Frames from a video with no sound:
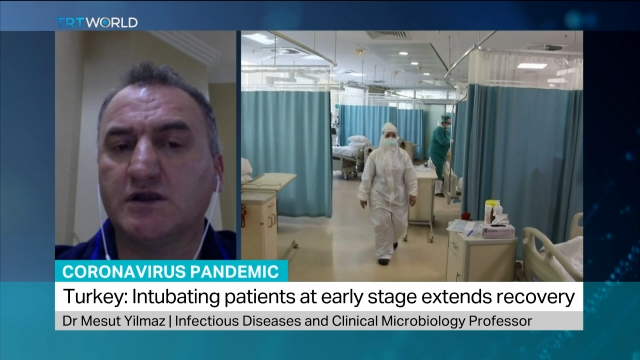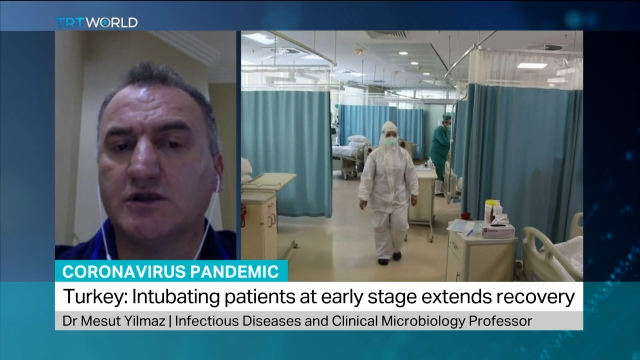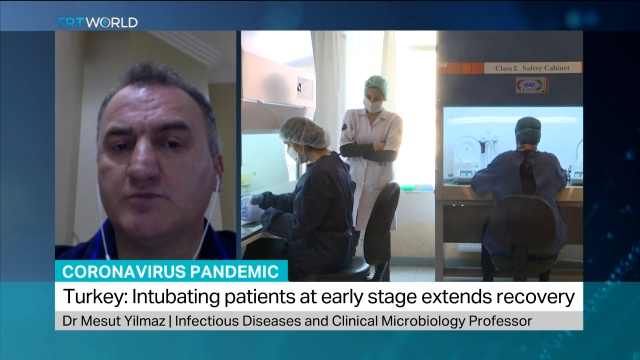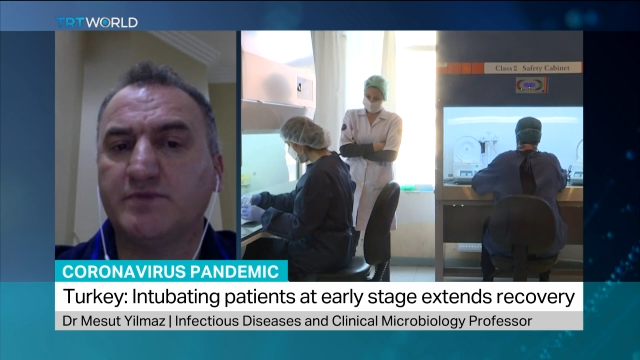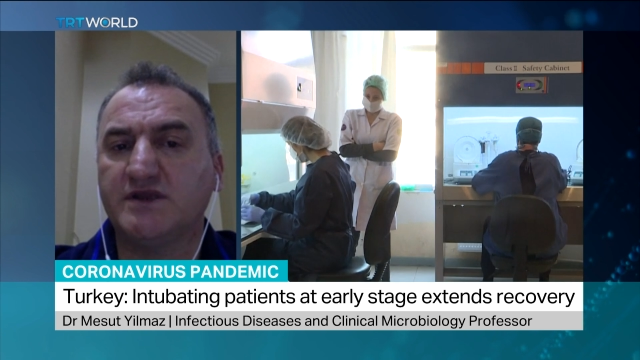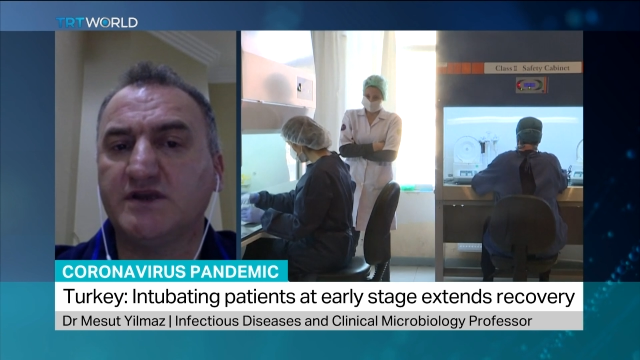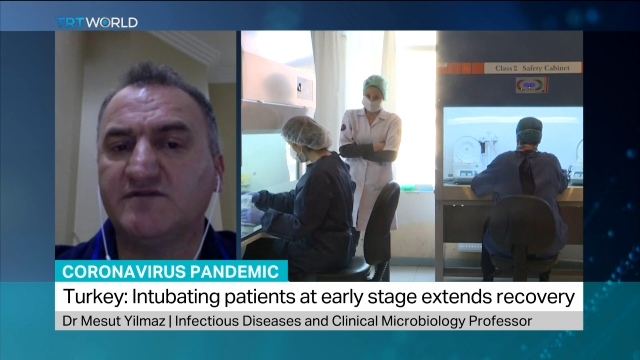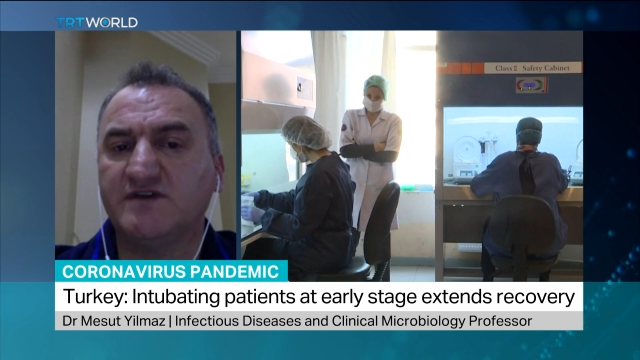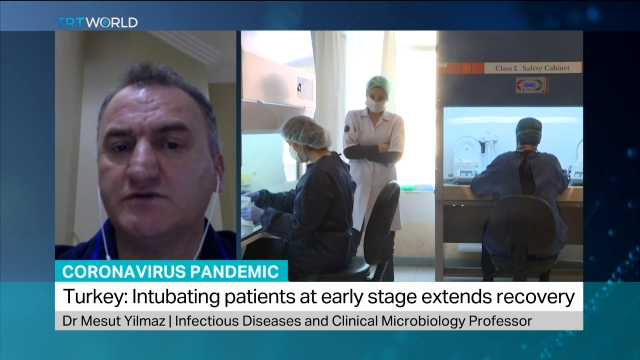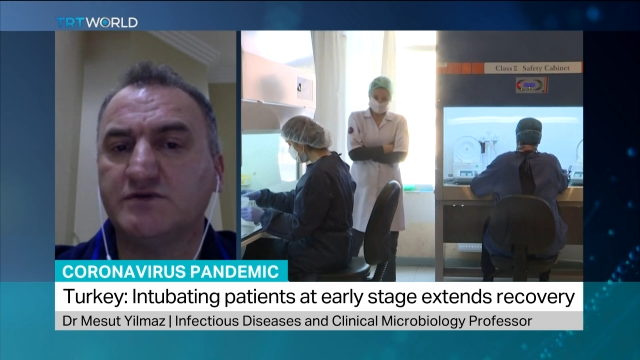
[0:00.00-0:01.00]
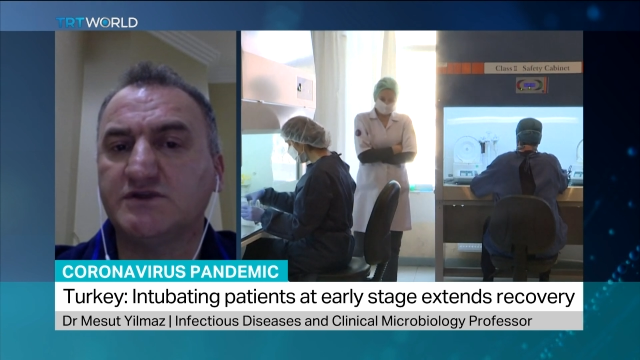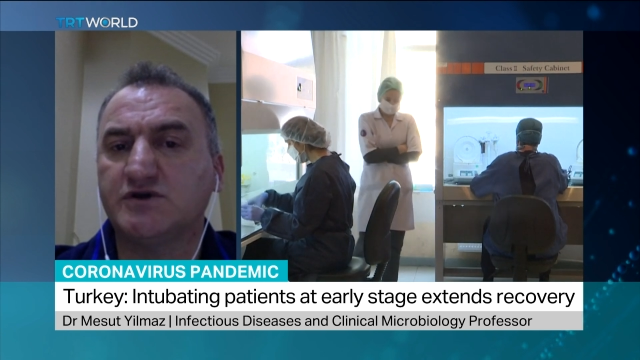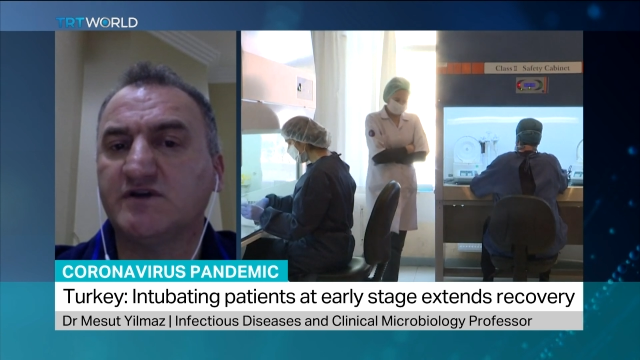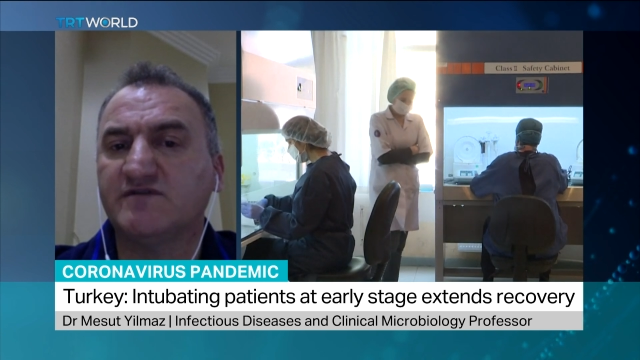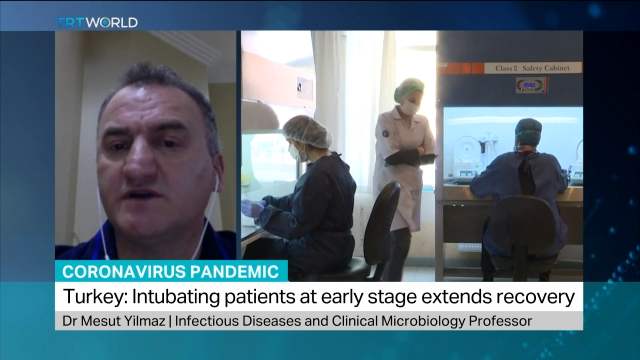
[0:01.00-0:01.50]

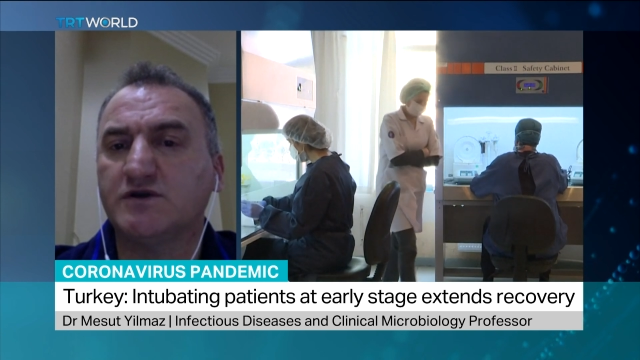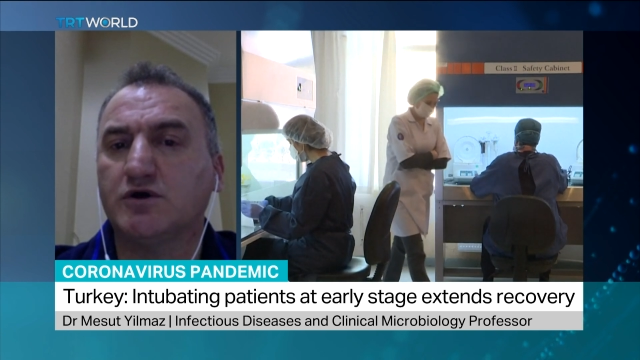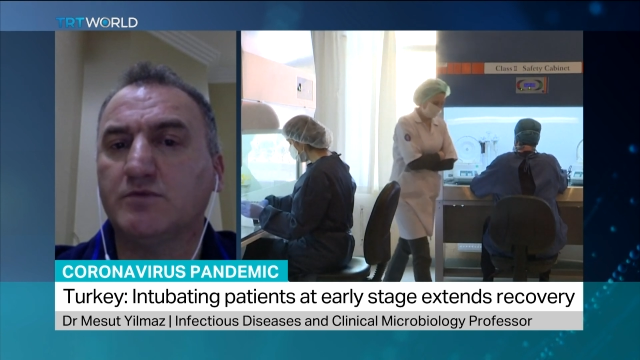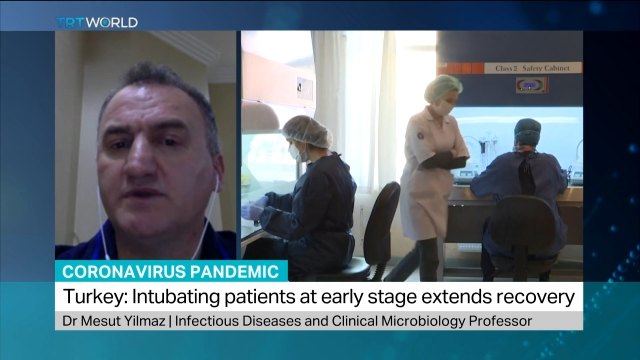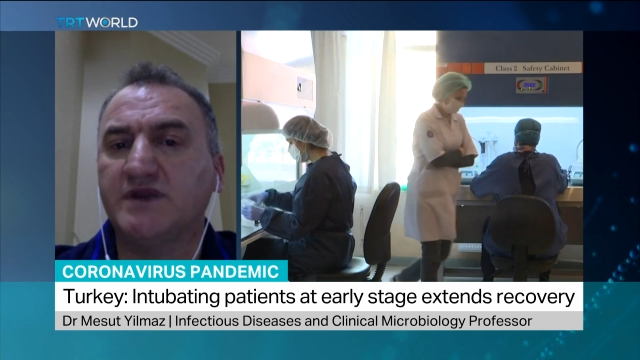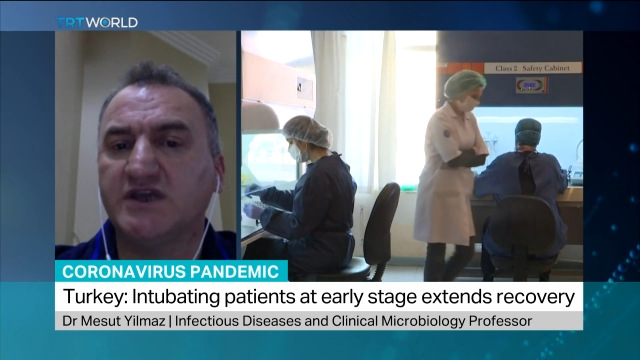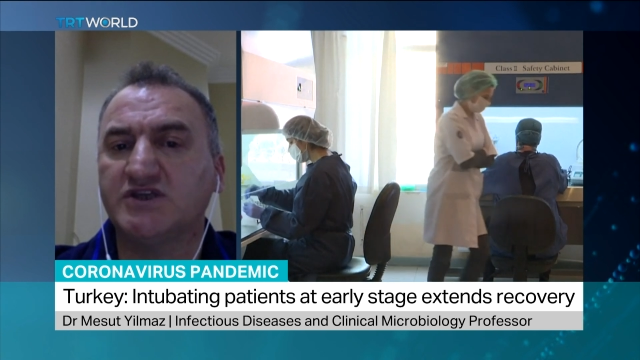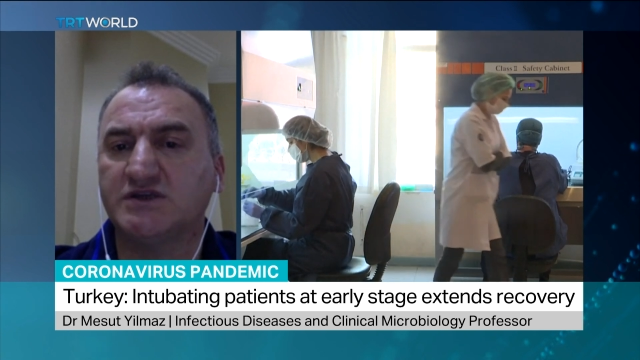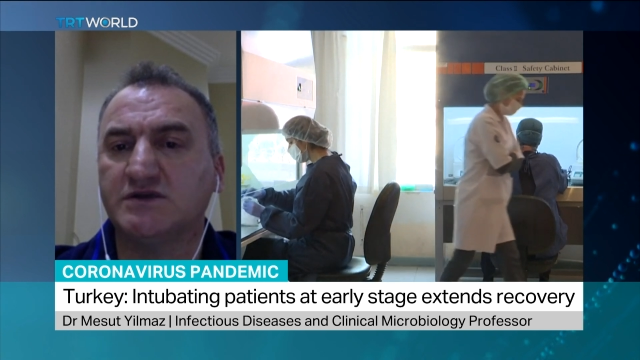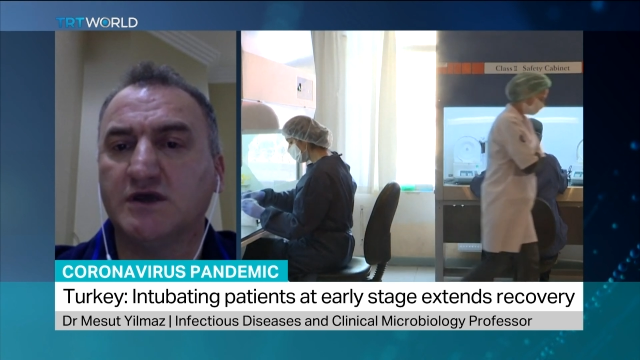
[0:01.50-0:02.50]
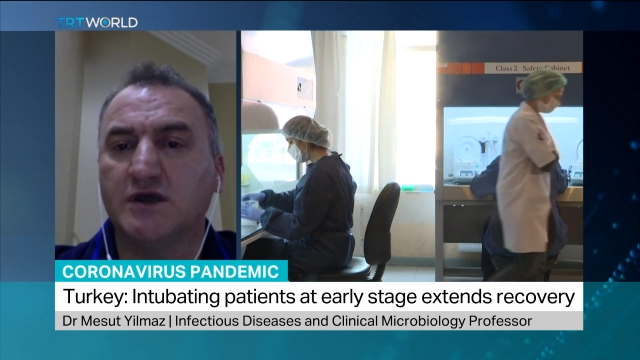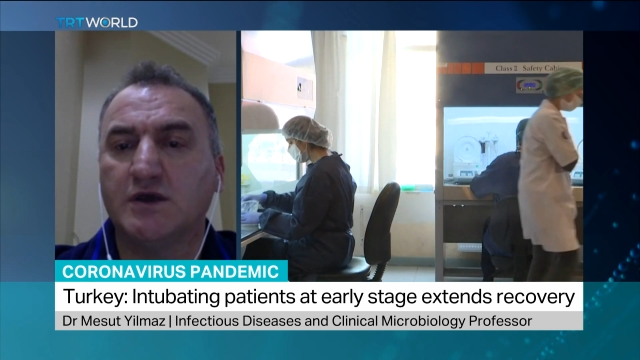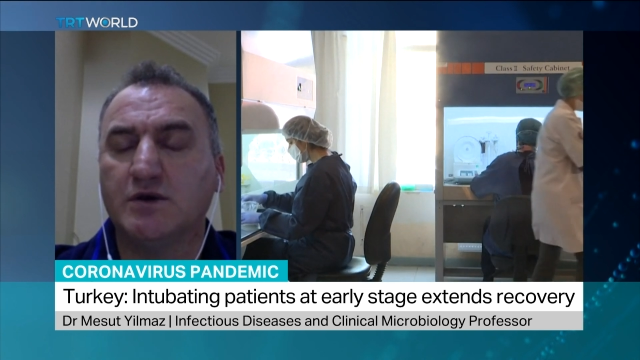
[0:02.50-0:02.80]
lopinavir-ritonavir combination